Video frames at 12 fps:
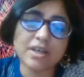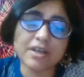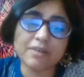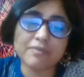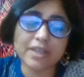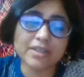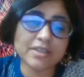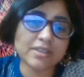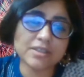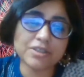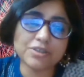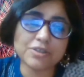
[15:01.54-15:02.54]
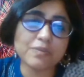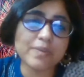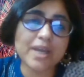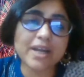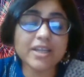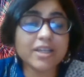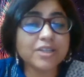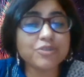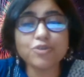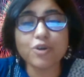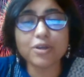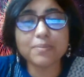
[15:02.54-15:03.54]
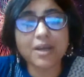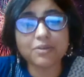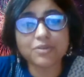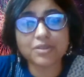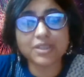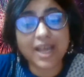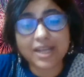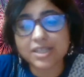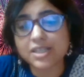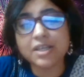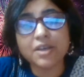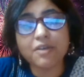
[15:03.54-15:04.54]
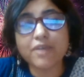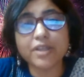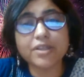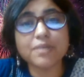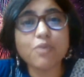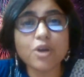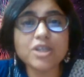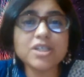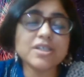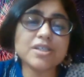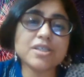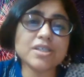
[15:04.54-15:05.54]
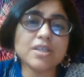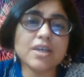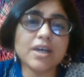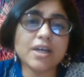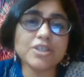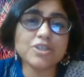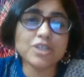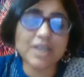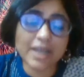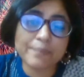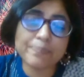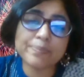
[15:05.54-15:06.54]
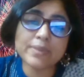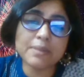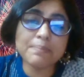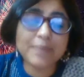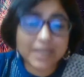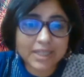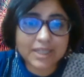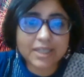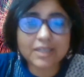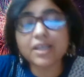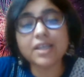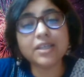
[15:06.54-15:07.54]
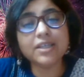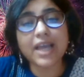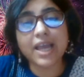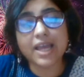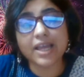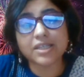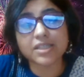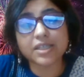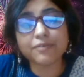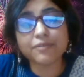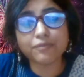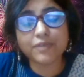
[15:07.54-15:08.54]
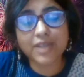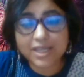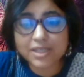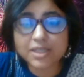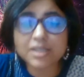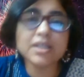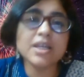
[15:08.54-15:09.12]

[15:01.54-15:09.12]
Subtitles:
whether, you know, we are here to talk about that, whether borders today mean anything, and if yes,